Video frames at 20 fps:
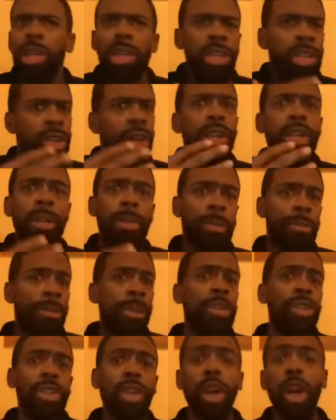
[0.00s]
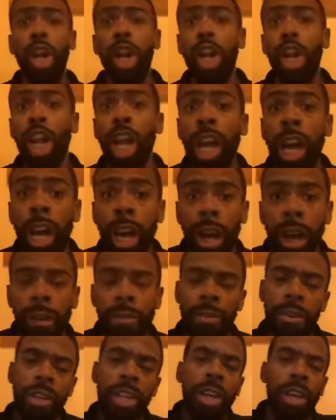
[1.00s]
start to profess their
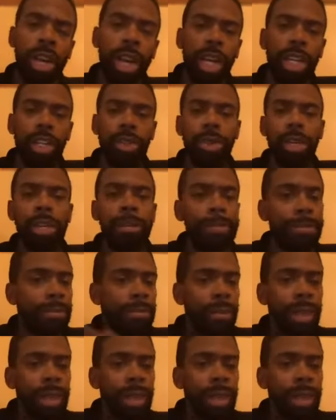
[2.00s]
love for their country